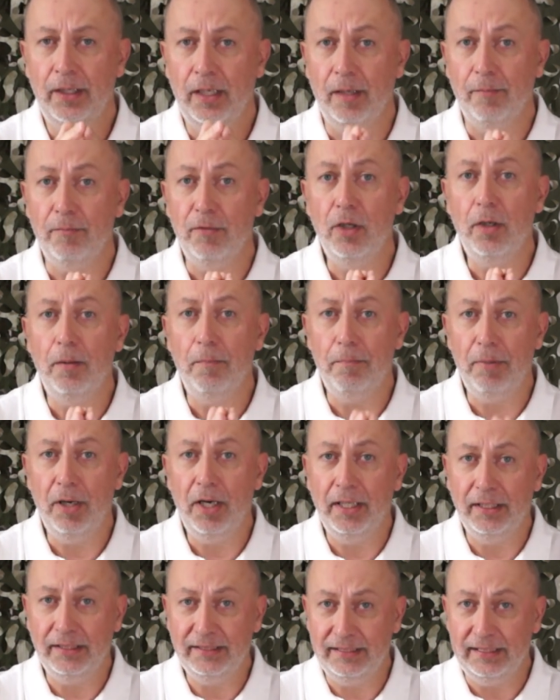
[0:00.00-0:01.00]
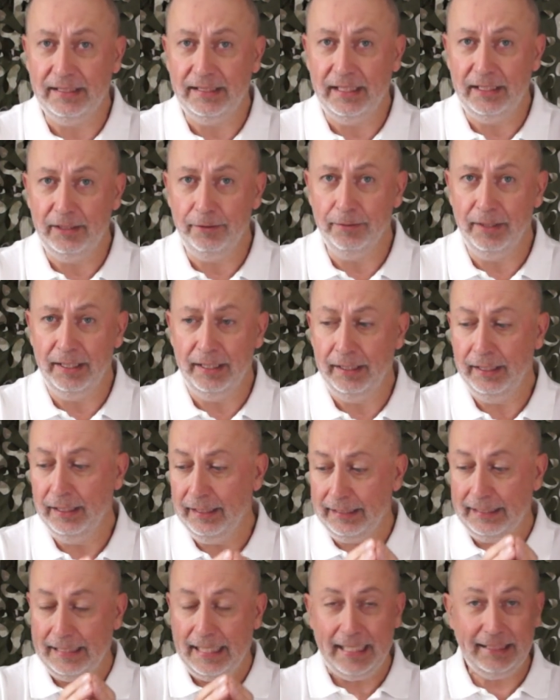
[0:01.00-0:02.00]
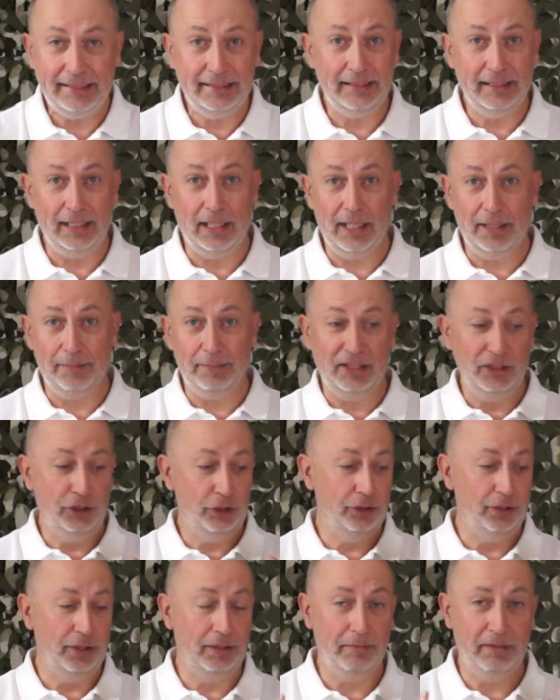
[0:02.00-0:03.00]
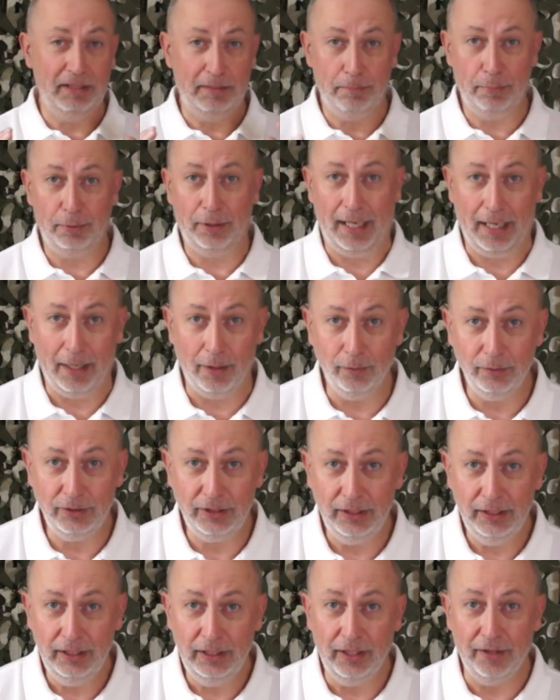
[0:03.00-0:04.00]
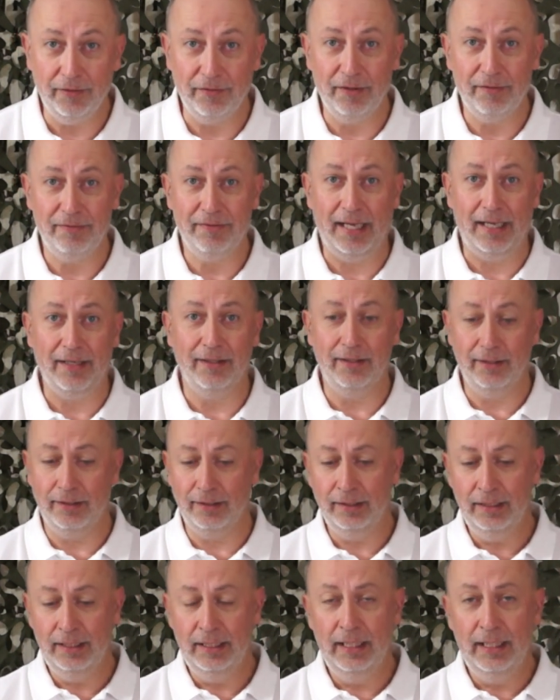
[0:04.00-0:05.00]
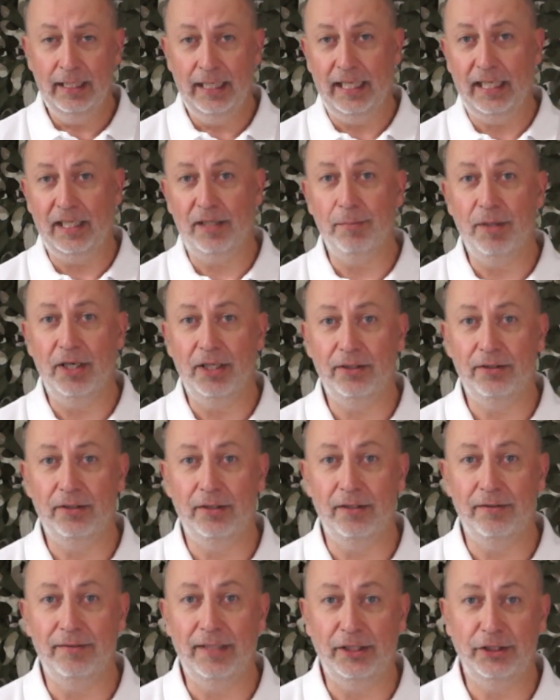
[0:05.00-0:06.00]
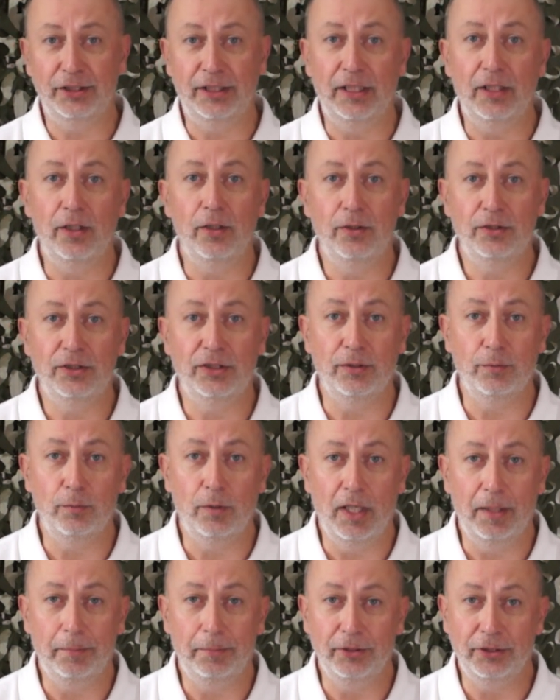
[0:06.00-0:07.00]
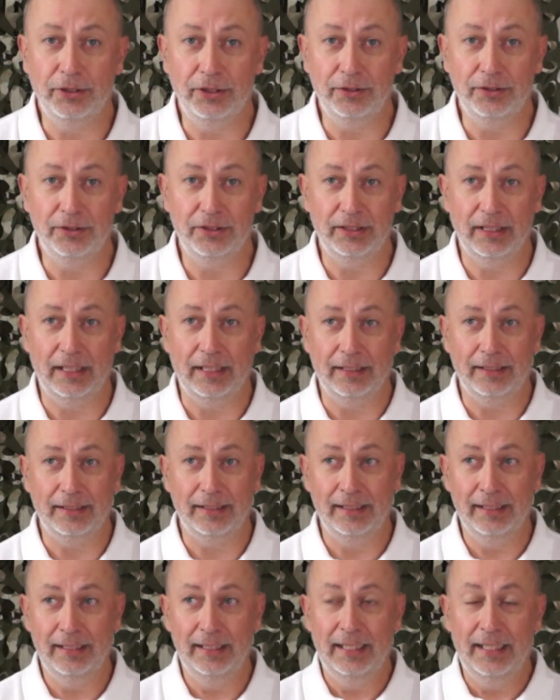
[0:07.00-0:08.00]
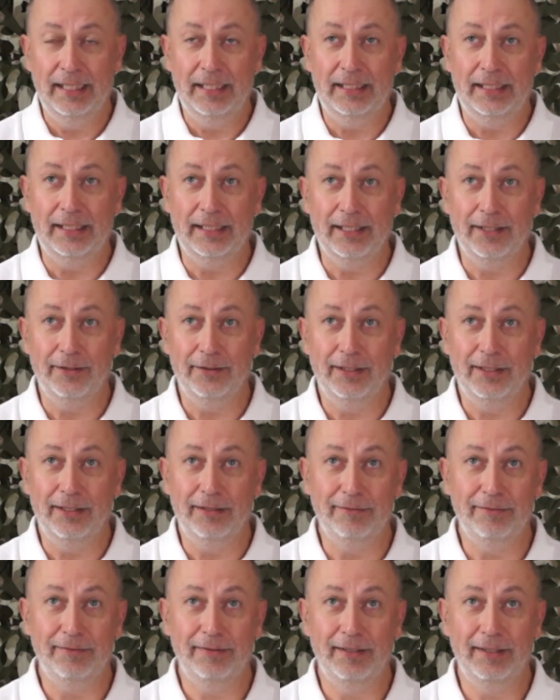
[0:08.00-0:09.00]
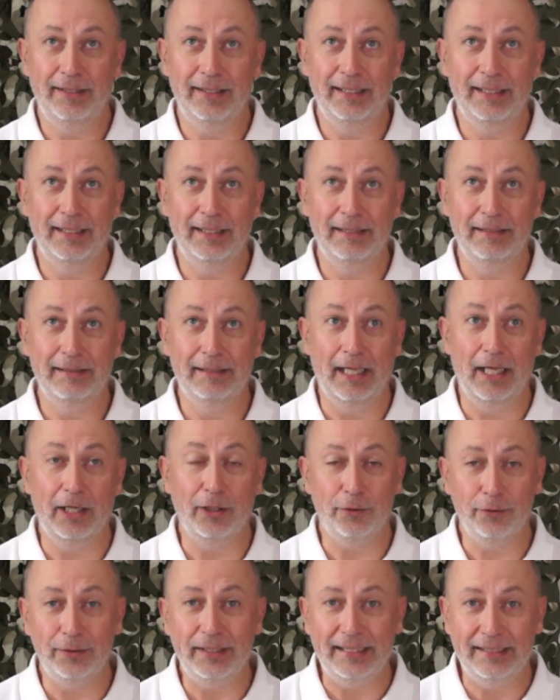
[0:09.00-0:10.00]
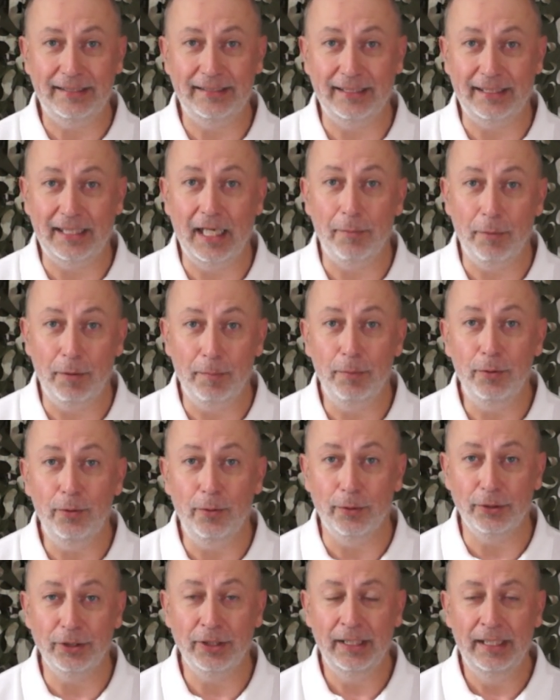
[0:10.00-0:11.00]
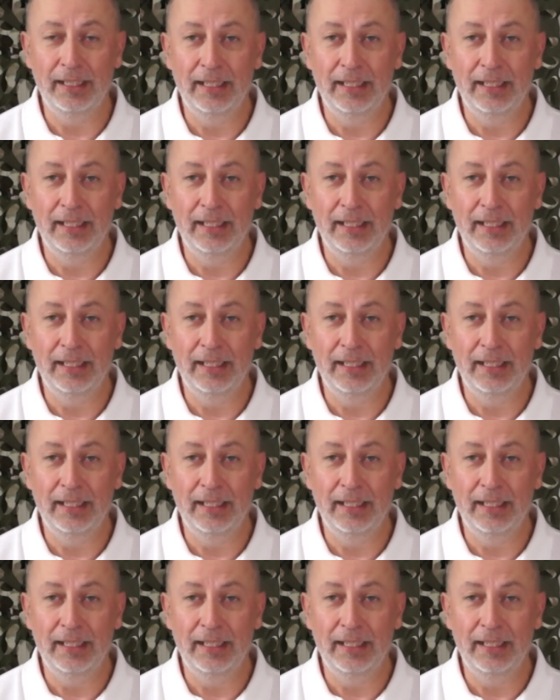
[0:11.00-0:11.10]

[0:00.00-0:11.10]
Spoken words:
I'm not biased in any way. Yes, I'm extremely proud of the fact that HIKMICRO have actually looked at what I produce and, you know, have agreed to come on board.